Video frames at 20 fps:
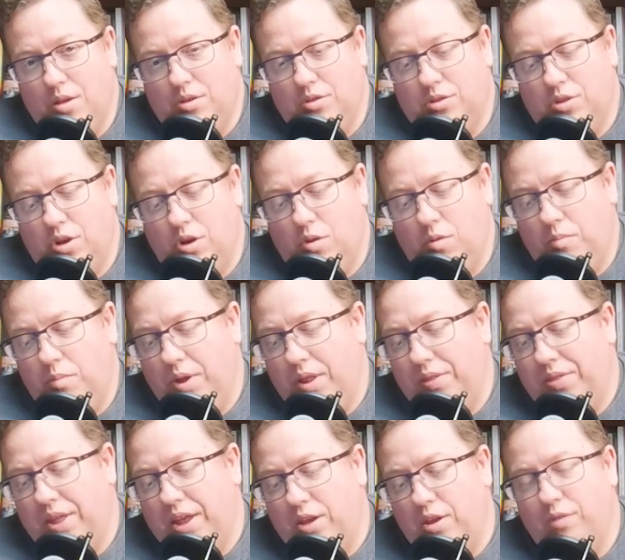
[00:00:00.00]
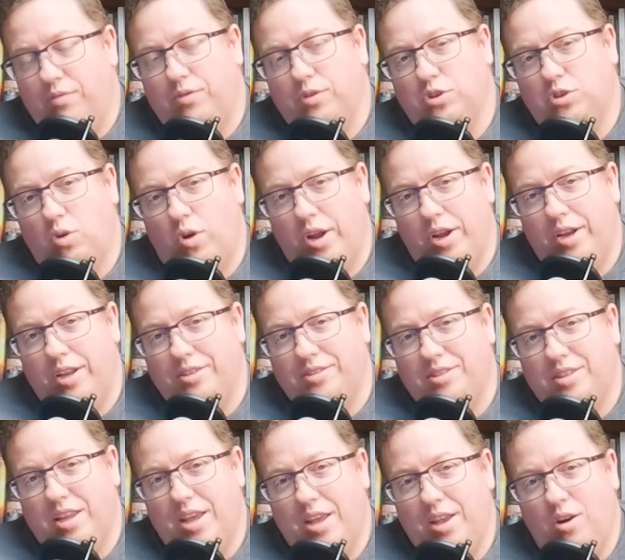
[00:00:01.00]
So, but thank you for joining us
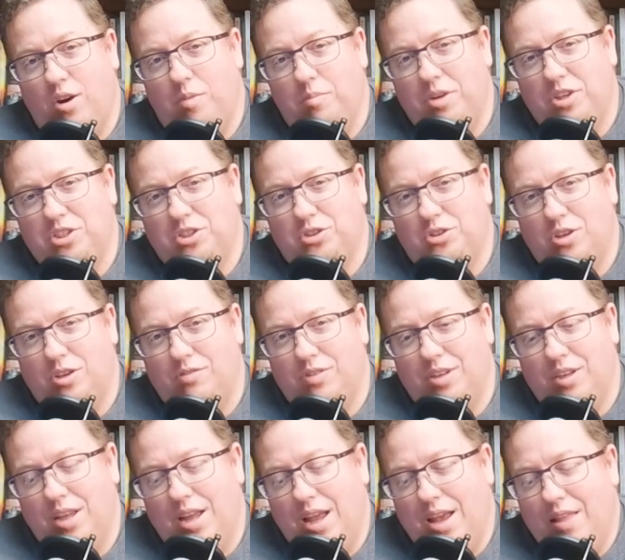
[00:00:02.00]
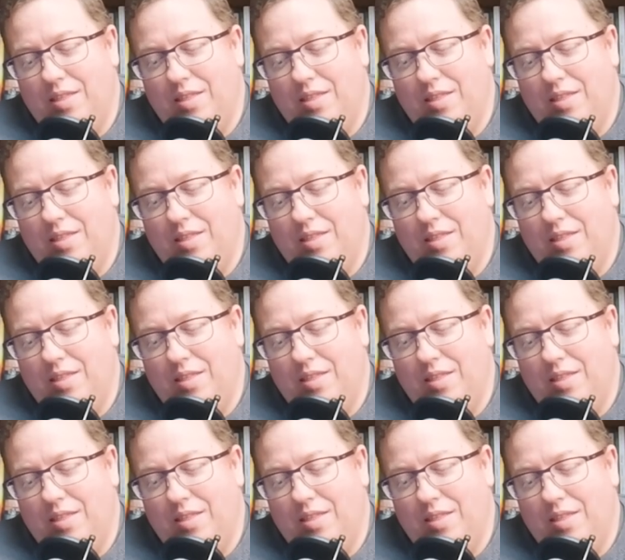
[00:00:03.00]
today on Mission Driven.